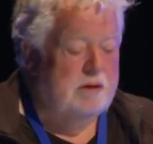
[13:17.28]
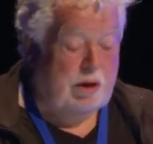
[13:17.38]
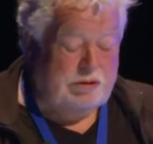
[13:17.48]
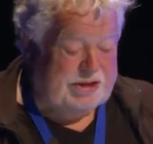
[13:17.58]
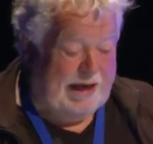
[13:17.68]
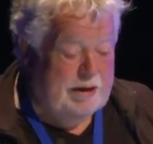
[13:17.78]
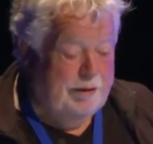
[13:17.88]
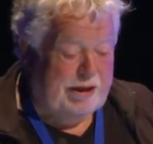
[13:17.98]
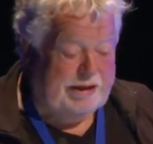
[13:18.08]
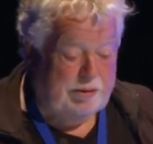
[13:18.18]
Don't say
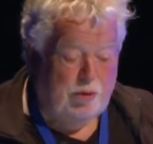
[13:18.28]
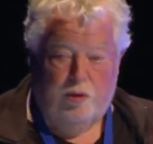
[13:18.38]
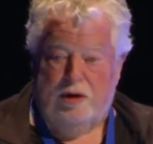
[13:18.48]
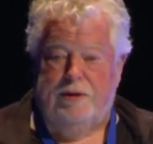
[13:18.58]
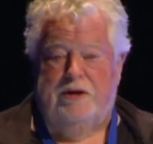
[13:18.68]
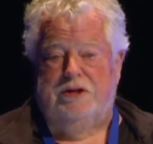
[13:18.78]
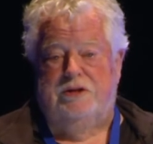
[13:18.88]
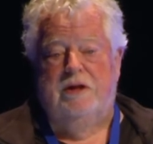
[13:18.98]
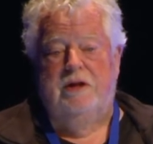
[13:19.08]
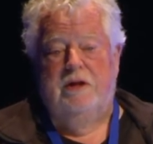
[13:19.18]
anything in the morning
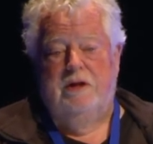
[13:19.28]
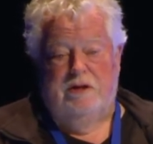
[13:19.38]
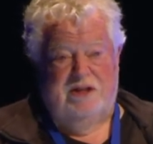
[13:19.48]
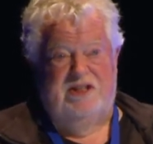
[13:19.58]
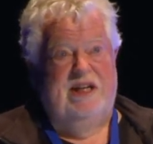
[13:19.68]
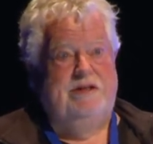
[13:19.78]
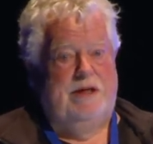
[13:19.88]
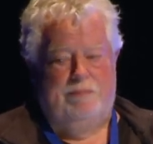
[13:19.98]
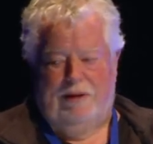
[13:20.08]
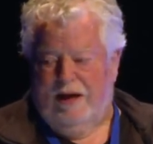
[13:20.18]
because there's a
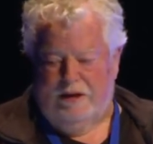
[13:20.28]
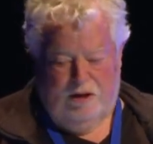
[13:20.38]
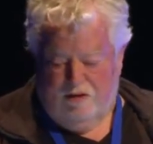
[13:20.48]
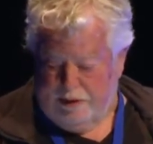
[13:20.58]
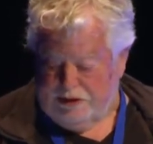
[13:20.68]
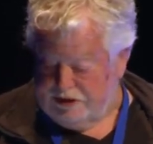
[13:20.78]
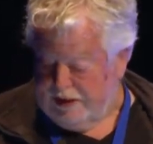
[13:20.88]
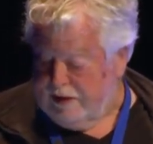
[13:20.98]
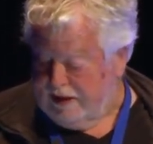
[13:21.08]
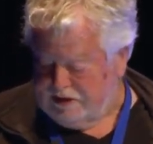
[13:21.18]
seating plan. You know, I've been
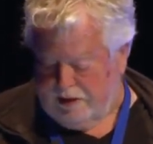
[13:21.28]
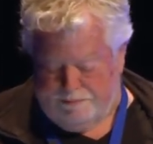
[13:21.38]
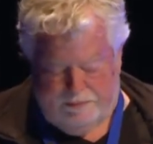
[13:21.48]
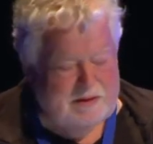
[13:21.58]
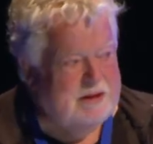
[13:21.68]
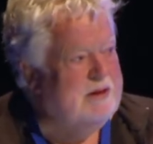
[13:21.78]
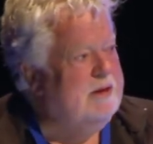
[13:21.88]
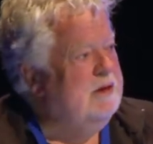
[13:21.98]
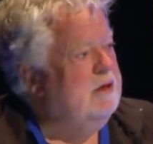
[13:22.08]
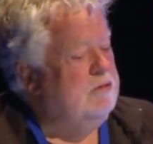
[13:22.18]
sitting next to
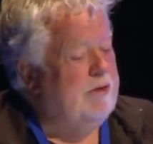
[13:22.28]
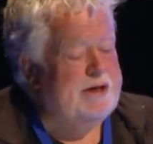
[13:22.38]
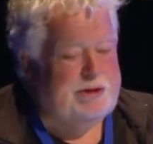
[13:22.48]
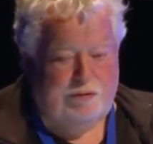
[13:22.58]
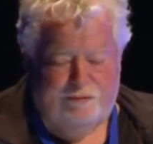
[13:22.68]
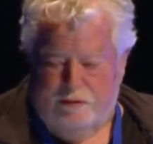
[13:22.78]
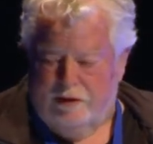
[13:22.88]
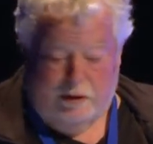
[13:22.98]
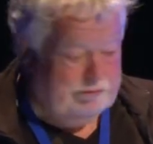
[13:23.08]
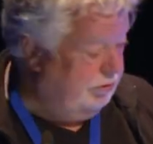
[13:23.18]
Rachel
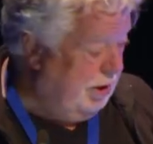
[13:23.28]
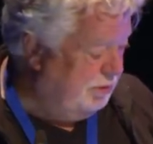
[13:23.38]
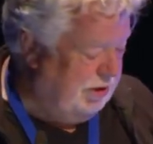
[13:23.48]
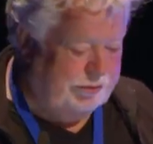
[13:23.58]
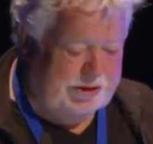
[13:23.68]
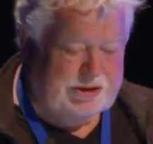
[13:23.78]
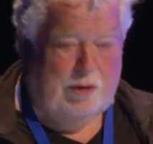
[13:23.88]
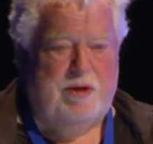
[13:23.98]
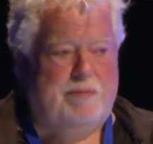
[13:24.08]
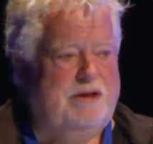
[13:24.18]
and Dipti on this
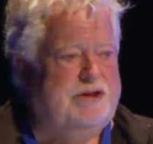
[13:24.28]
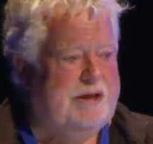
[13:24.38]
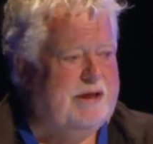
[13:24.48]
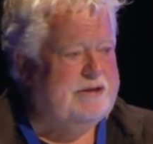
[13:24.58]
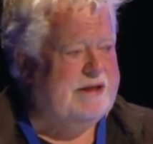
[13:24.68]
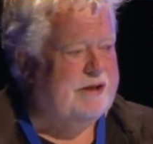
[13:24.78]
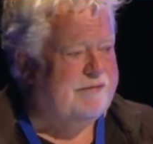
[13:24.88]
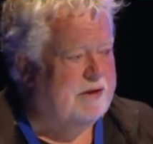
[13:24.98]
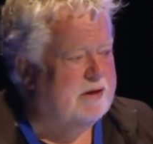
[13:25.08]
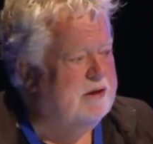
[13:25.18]
side. We've been sitting here
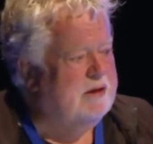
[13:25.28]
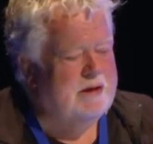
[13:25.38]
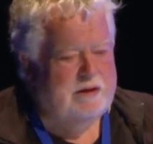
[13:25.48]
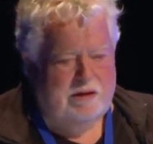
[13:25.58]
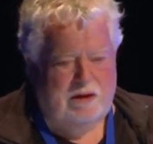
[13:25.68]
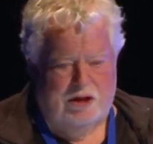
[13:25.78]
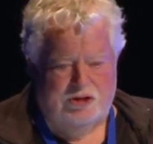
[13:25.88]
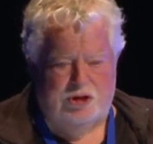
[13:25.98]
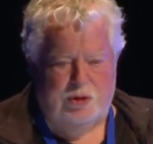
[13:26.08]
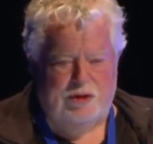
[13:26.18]
together for the
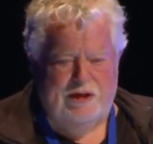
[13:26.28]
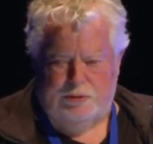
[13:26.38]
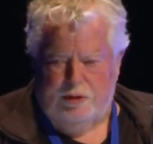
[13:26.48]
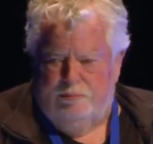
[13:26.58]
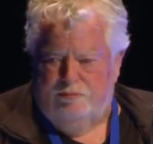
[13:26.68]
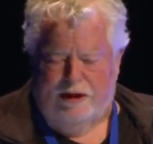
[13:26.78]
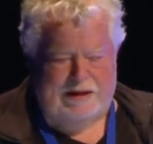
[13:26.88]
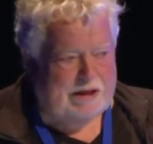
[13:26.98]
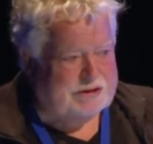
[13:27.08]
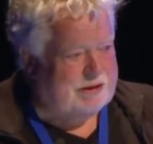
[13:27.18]
last 2 years. We
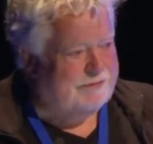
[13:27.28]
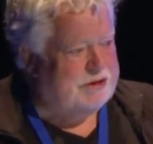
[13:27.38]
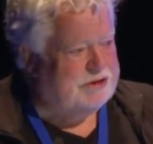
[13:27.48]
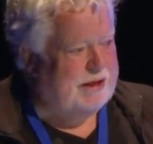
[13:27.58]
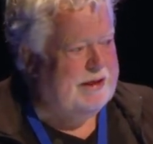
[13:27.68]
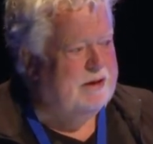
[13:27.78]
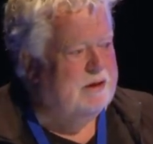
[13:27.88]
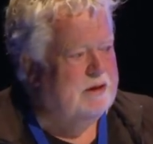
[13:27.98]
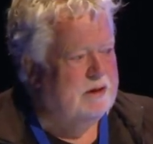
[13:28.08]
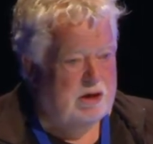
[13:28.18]
ran out of stuff to say
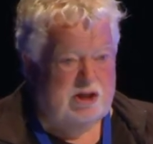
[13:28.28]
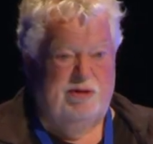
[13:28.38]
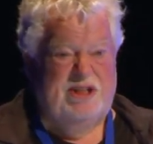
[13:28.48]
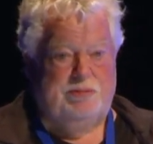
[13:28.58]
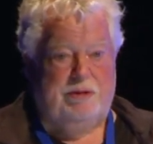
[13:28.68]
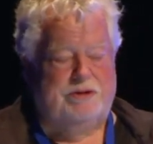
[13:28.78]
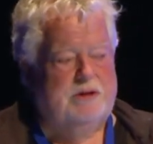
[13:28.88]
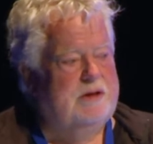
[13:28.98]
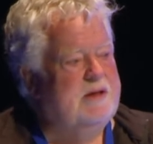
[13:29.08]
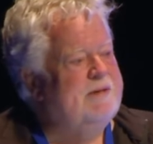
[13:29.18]
at
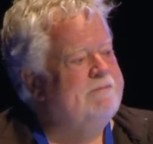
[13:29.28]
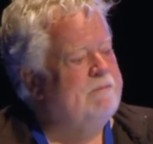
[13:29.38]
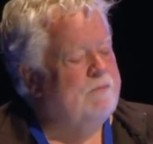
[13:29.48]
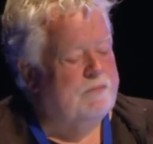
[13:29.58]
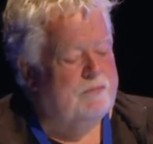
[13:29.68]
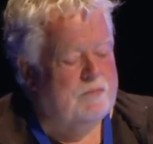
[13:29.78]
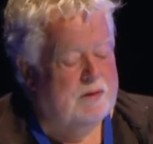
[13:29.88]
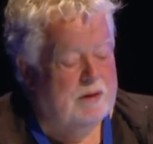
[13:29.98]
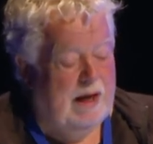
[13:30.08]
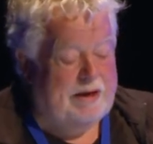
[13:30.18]
Christmas.
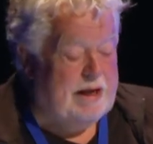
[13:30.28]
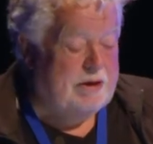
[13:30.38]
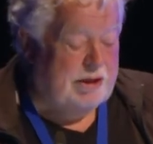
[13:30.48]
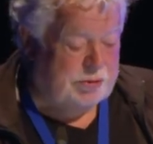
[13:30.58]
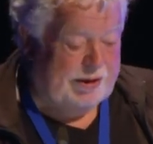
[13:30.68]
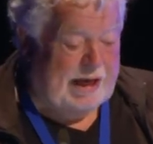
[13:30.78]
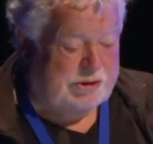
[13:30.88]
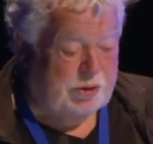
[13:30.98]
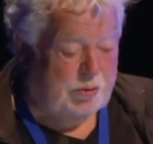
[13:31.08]
And then as we get